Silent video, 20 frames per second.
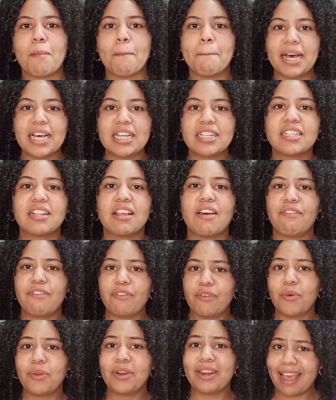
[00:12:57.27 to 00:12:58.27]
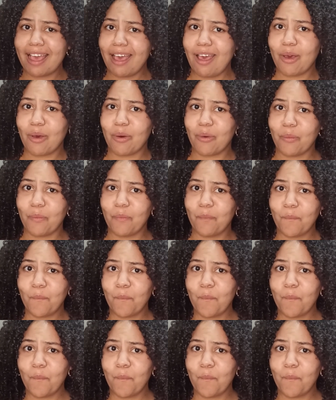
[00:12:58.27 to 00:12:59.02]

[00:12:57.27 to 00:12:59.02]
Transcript: But for now,